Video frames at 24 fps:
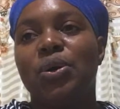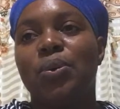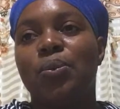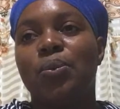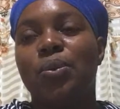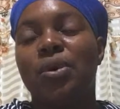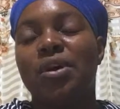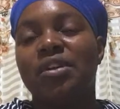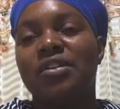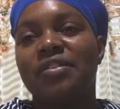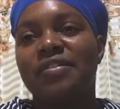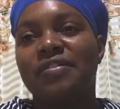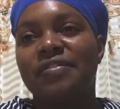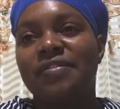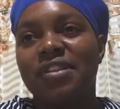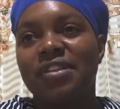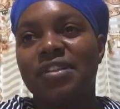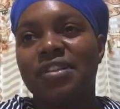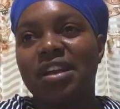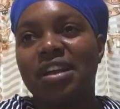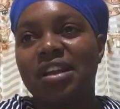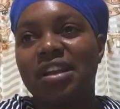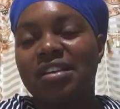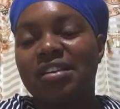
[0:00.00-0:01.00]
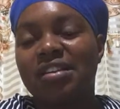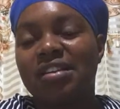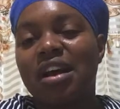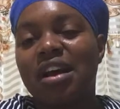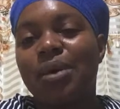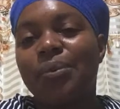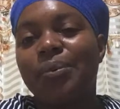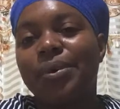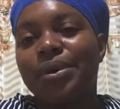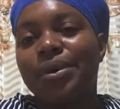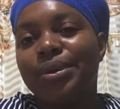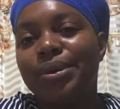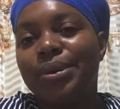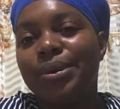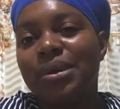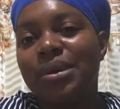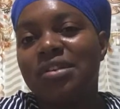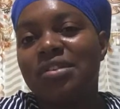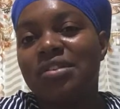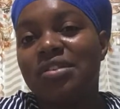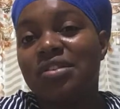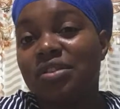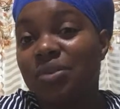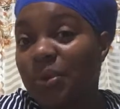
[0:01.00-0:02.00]
one of the things that we do
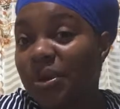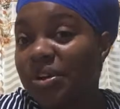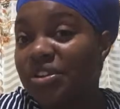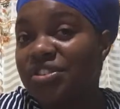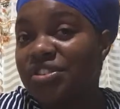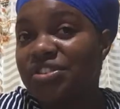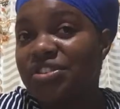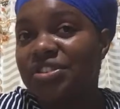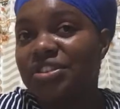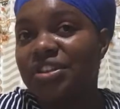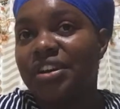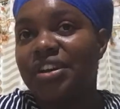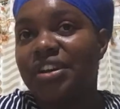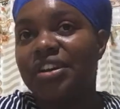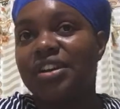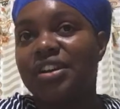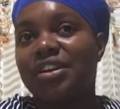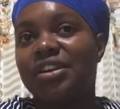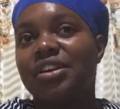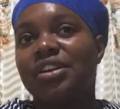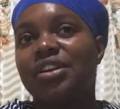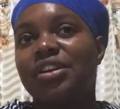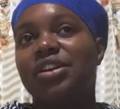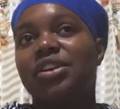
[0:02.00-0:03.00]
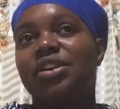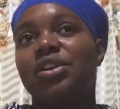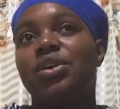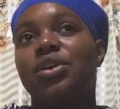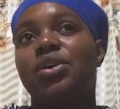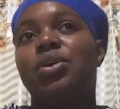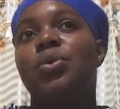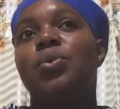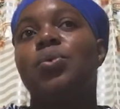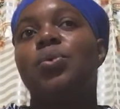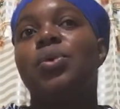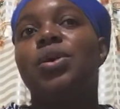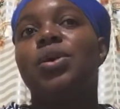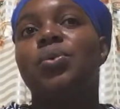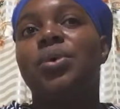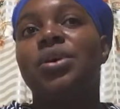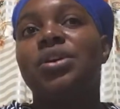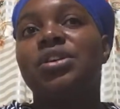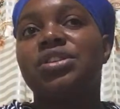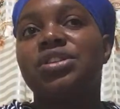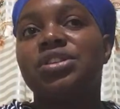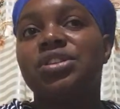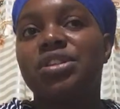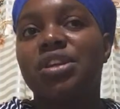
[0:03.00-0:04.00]
is question. We
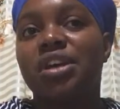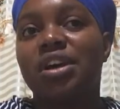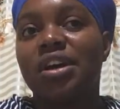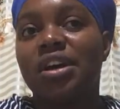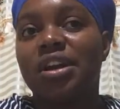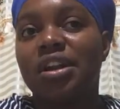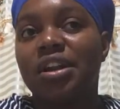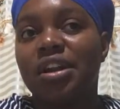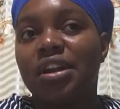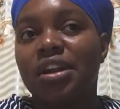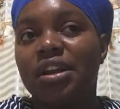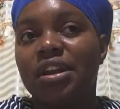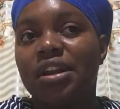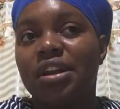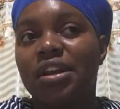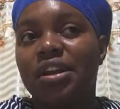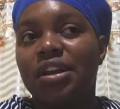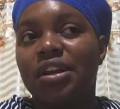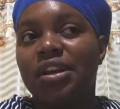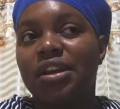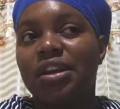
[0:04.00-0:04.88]
question